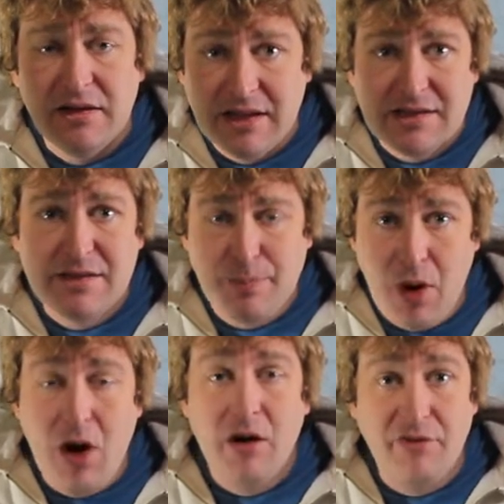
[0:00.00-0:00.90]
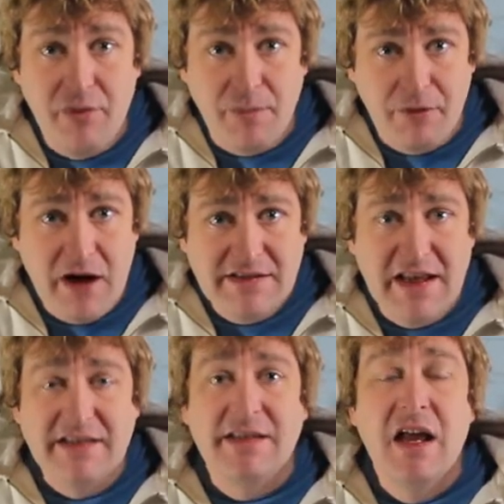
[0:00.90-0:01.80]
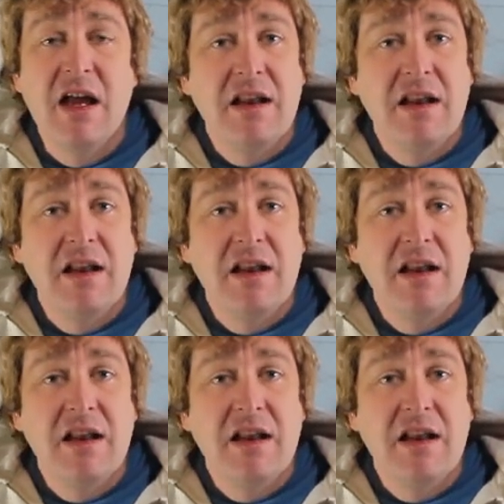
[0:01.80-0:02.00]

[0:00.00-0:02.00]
This is part of the process.